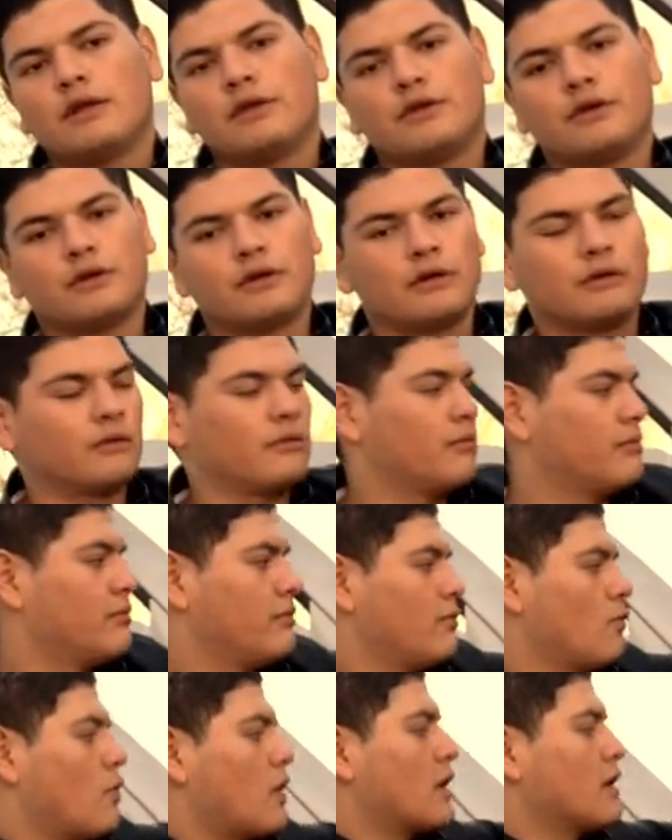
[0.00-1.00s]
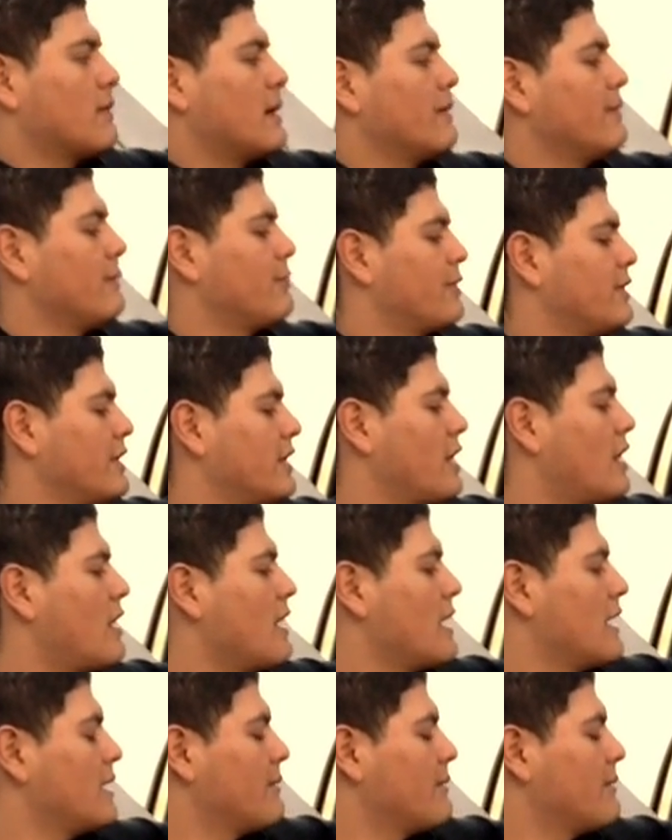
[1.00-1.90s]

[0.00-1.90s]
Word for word: your water might be pretty hot